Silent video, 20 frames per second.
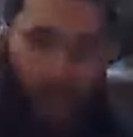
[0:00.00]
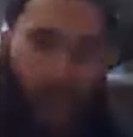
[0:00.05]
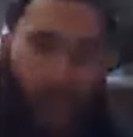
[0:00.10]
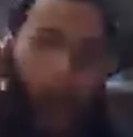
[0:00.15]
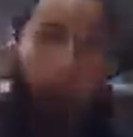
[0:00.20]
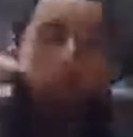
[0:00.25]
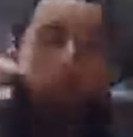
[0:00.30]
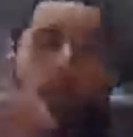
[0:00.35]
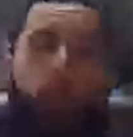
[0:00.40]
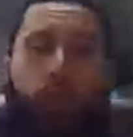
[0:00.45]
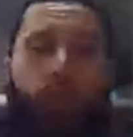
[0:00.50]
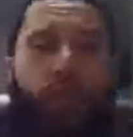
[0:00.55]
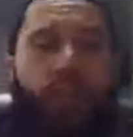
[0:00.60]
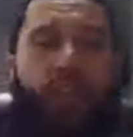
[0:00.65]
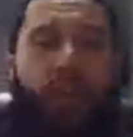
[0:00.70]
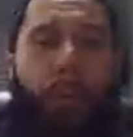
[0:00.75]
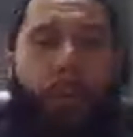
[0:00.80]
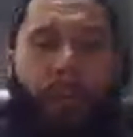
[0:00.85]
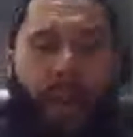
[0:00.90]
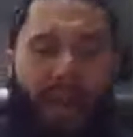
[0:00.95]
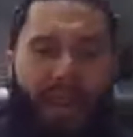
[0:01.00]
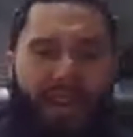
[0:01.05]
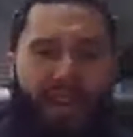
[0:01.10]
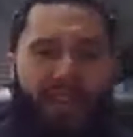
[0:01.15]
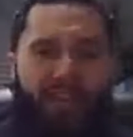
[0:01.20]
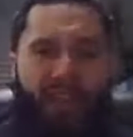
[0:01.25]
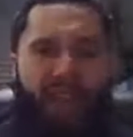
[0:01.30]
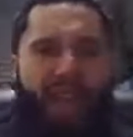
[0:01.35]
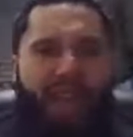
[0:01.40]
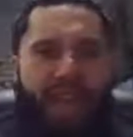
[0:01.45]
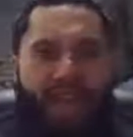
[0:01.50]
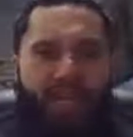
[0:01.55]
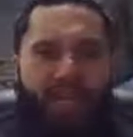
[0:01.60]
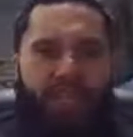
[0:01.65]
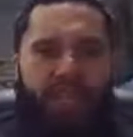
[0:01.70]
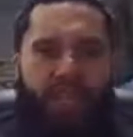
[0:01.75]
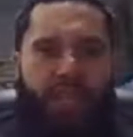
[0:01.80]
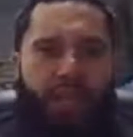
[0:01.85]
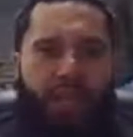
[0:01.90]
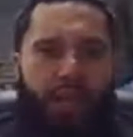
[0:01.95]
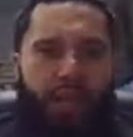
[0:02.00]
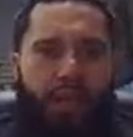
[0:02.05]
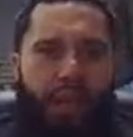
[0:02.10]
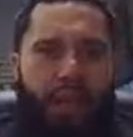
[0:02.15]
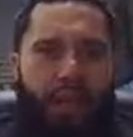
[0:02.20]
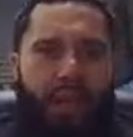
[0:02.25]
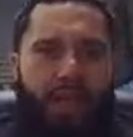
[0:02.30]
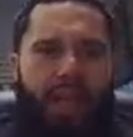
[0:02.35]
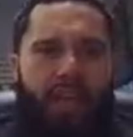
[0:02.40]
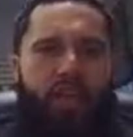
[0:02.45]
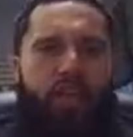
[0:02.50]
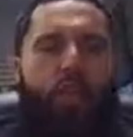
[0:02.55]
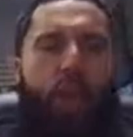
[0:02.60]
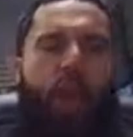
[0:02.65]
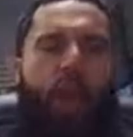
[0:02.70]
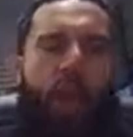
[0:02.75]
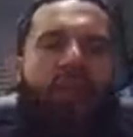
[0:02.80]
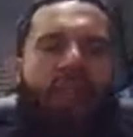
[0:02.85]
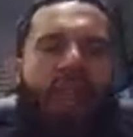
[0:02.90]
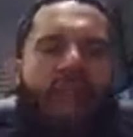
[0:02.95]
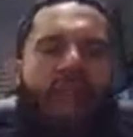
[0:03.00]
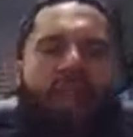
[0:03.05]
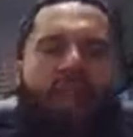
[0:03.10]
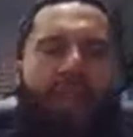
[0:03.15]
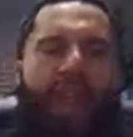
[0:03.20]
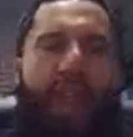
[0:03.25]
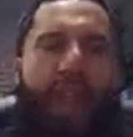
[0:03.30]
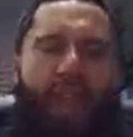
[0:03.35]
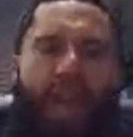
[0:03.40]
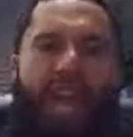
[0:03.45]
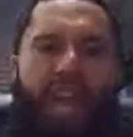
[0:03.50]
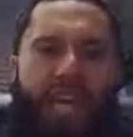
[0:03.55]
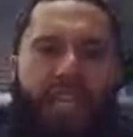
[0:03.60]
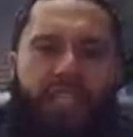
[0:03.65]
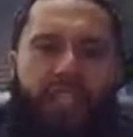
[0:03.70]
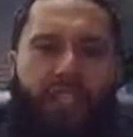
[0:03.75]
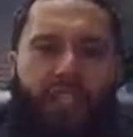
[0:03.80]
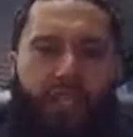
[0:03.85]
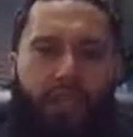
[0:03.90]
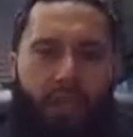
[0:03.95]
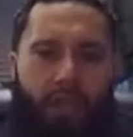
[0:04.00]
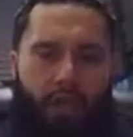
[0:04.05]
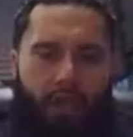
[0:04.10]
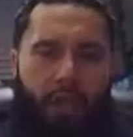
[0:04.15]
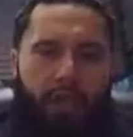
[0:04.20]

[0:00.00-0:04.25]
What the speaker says: Don't lose your competitive edge. You have to have that edge.